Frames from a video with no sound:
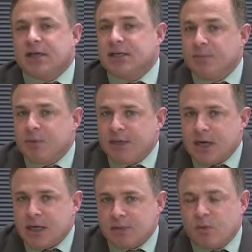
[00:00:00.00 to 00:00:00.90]
typically
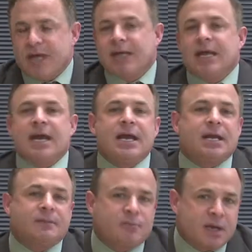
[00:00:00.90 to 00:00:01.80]
cause weight
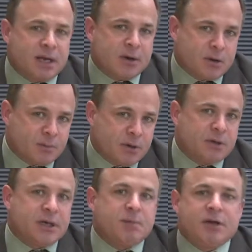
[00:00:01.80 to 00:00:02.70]
gain,
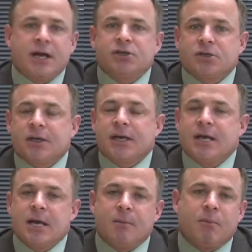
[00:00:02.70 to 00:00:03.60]
irritability potentially,
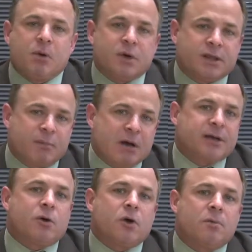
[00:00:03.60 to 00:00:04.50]
but with
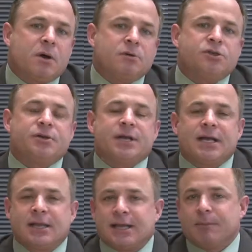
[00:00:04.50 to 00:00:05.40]
bioidentical hormones, you
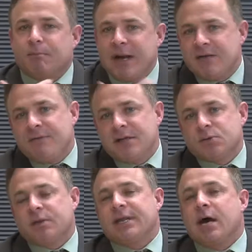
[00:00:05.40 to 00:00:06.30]
get the
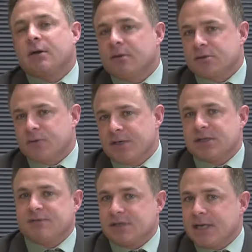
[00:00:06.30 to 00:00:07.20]
benefits without those
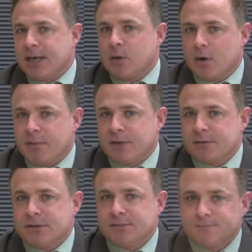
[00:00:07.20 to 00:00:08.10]
risks of synthetic
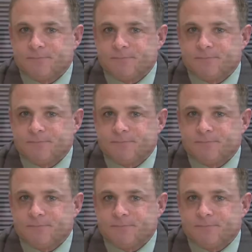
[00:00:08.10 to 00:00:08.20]
hormones.